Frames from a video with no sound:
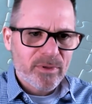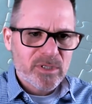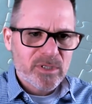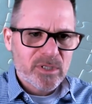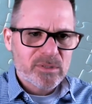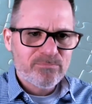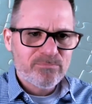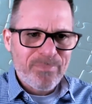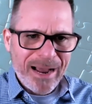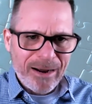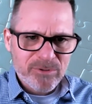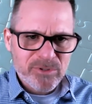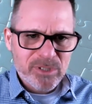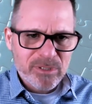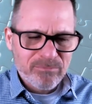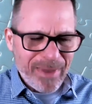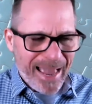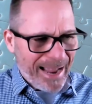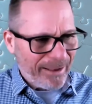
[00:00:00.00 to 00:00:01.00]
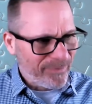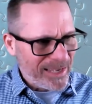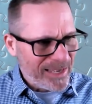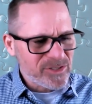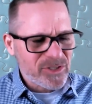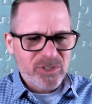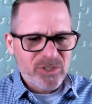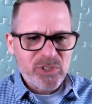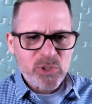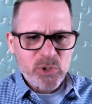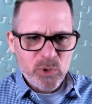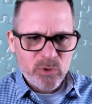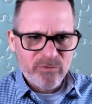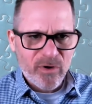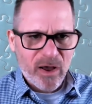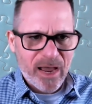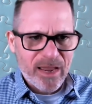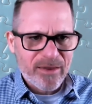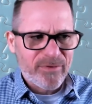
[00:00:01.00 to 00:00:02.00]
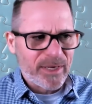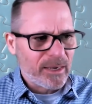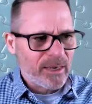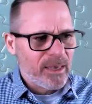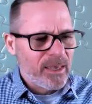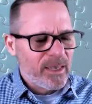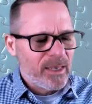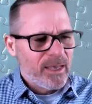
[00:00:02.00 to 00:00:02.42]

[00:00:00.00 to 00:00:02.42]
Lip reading: than just bouncing back. That's just surviving.